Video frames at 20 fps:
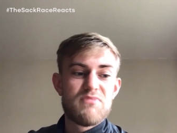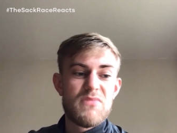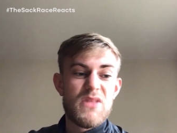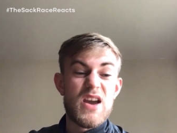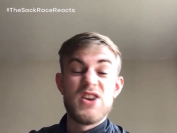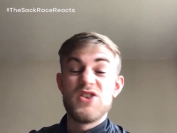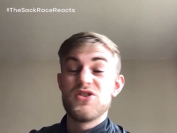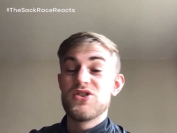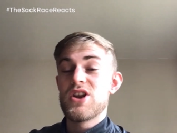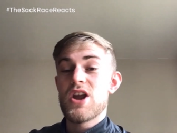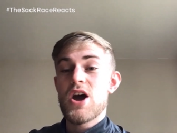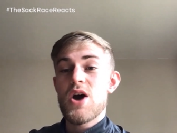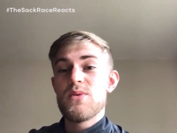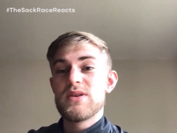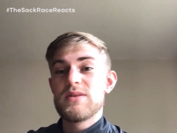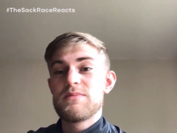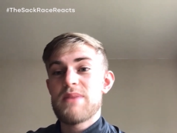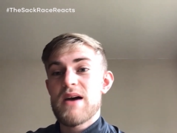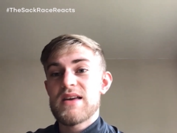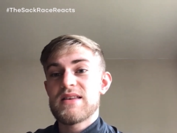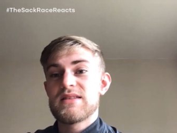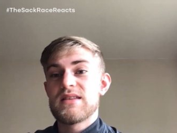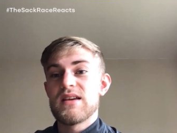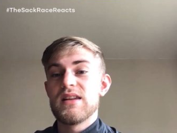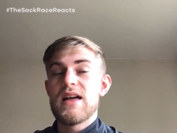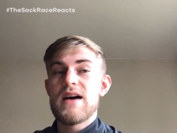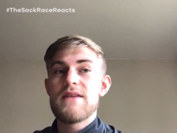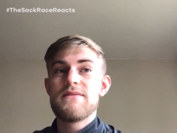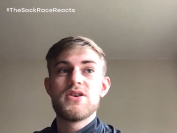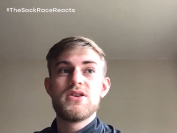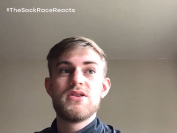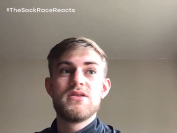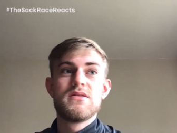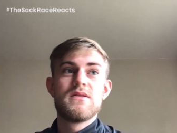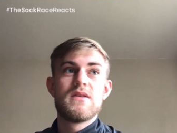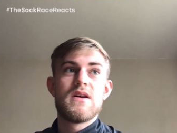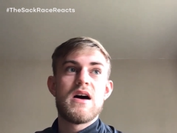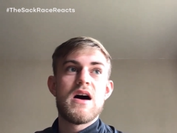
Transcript: he doesn't know his best 11